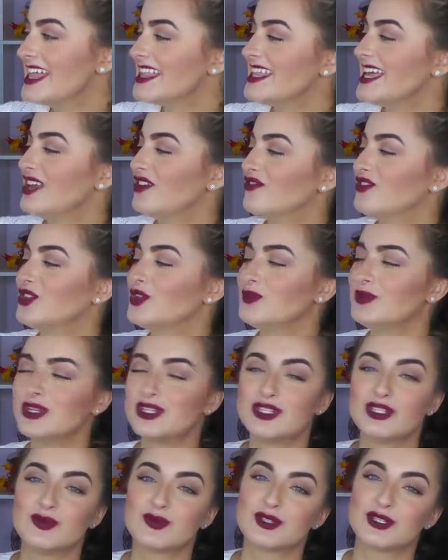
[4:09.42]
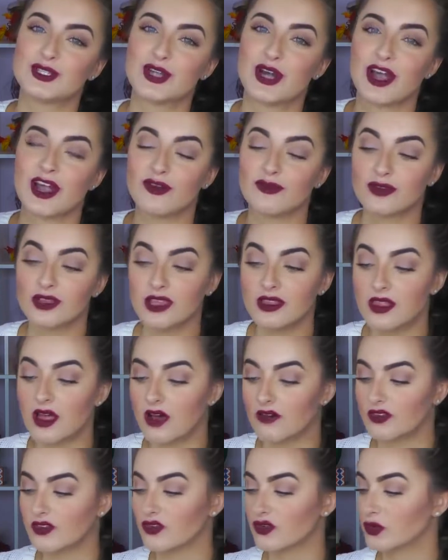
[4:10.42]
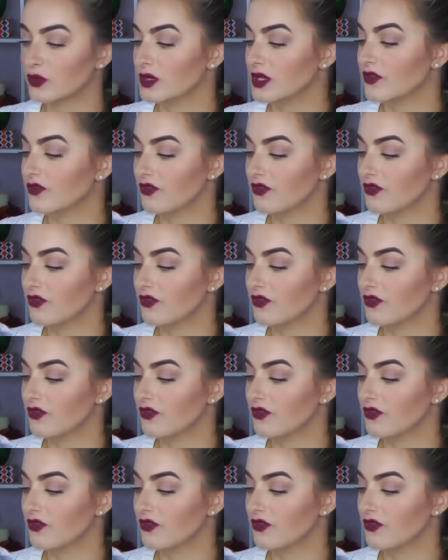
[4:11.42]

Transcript: Then Voluminous Superstar, I really love the